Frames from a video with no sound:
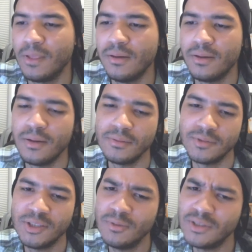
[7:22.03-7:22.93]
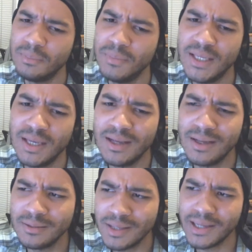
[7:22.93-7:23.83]
You know, she wants to be
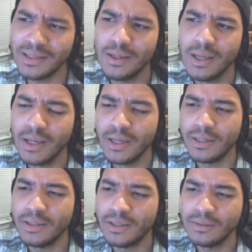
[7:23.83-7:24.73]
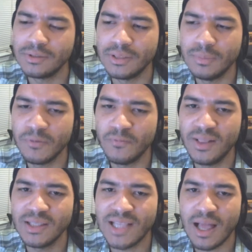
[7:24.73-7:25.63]
all, like, you know, deep and
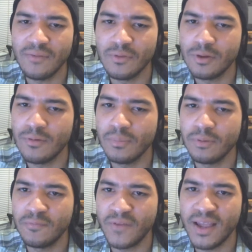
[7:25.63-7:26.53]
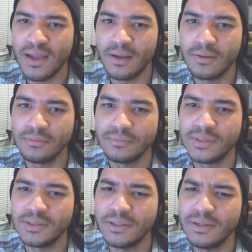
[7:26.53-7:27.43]
philosophical and profound.
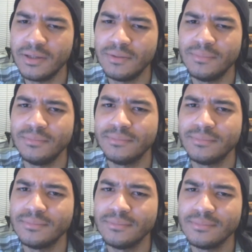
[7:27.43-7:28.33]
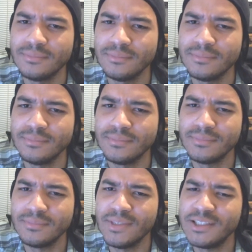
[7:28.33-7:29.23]
And, you know,
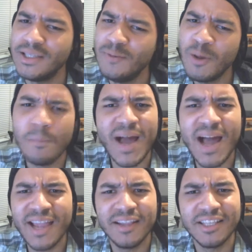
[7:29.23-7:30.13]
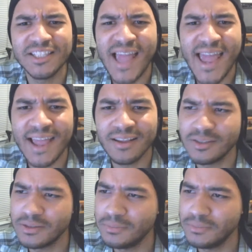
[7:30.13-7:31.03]
is anyone buying this
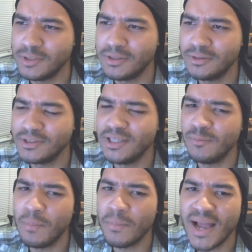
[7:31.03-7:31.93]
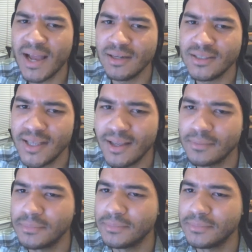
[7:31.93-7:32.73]
act? You know, is anyone buying this act?